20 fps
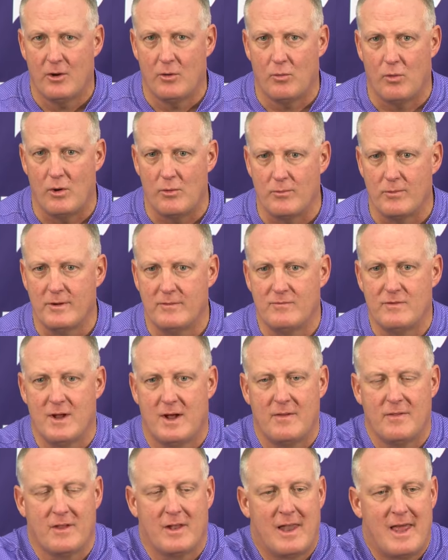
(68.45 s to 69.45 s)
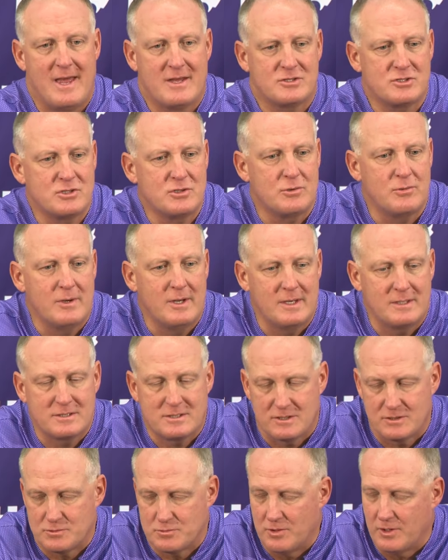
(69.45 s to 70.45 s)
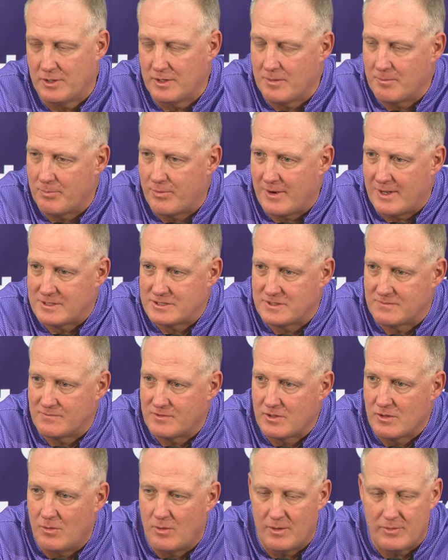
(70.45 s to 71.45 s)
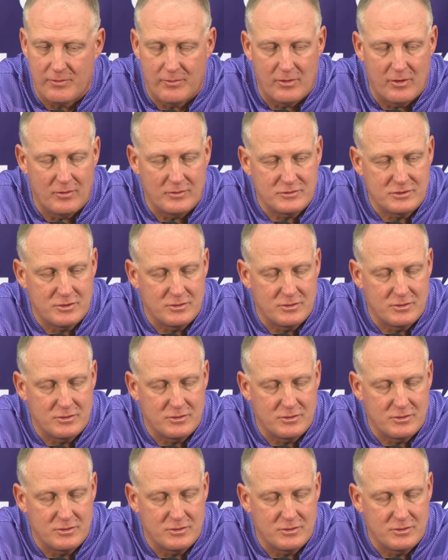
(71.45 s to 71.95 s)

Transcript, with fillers: What we've done the last two weeks is really impressive to go on the road,